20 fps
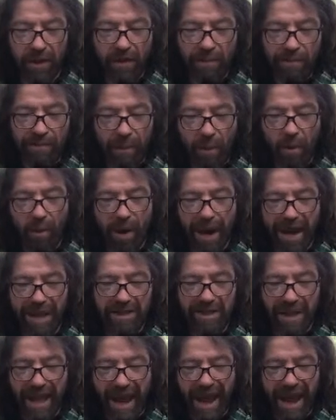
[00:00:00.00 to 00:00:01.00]

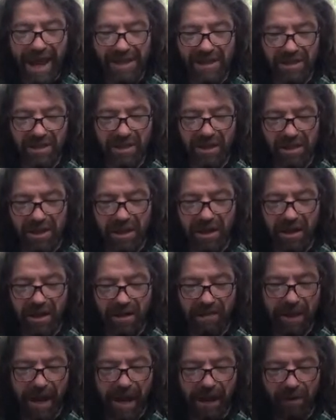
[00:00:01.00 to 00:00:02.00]
Boaz asked the
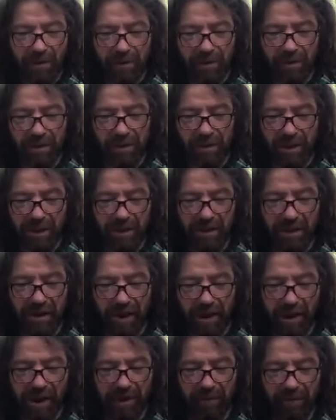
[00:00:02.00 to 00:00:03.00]
young man overseeing the
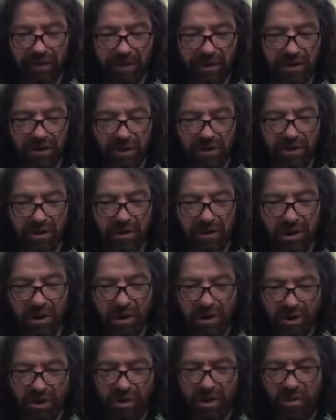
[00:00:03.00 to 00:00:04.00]
harvesters,
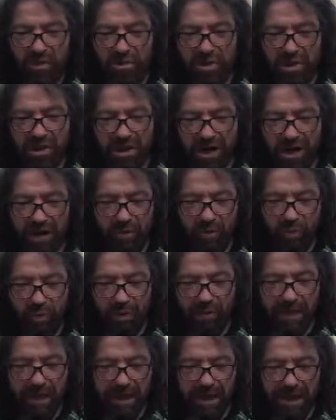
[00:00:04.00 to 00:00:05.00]
whose young
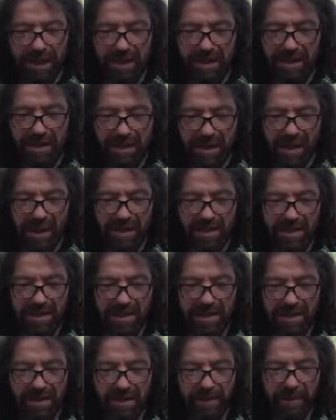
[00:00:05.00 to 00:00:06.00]
woman is
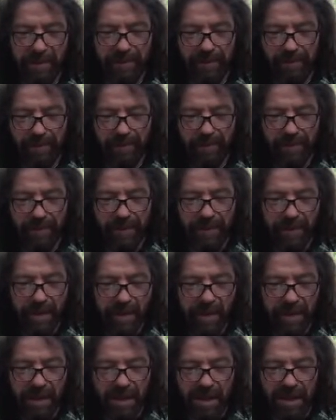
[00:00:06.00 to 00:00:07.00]
this?
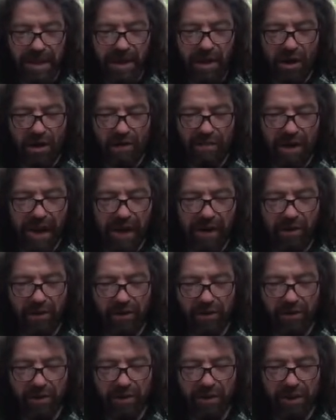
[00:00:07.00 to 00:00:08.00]
The young man
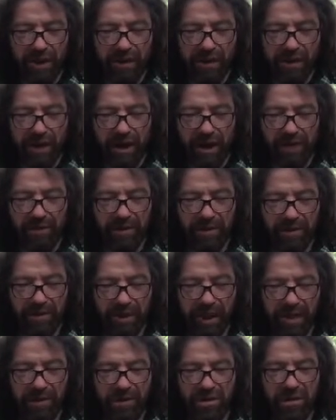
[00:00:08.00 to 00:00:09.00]
overseeing the harvester
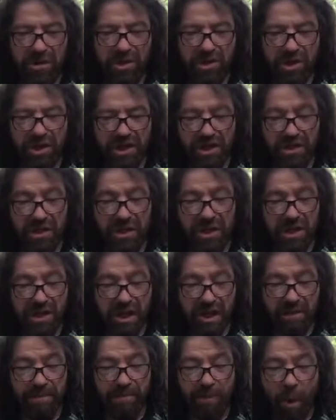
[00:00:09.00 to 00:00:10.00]
answered, she is the
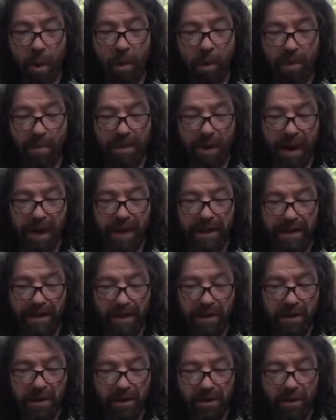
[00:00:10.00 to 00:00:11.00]
young Moabite
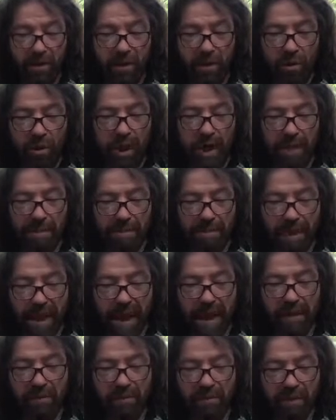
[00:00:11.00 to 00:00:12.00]
who came
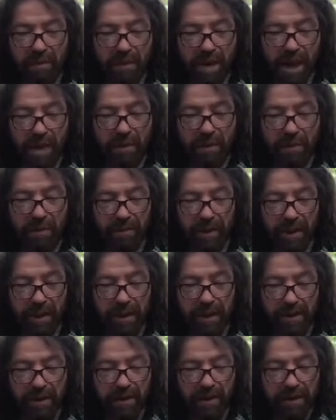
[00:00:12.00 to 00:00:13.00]
back with Naomi
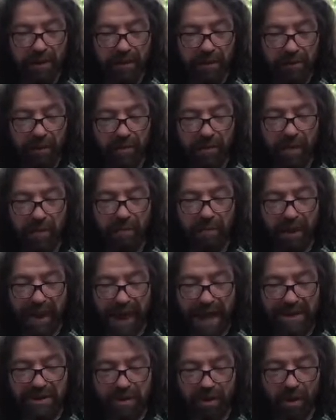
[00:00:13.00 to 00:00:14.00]
from the
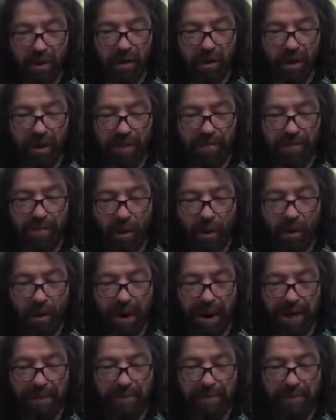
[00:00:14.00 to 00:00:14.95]
plateau of Moab.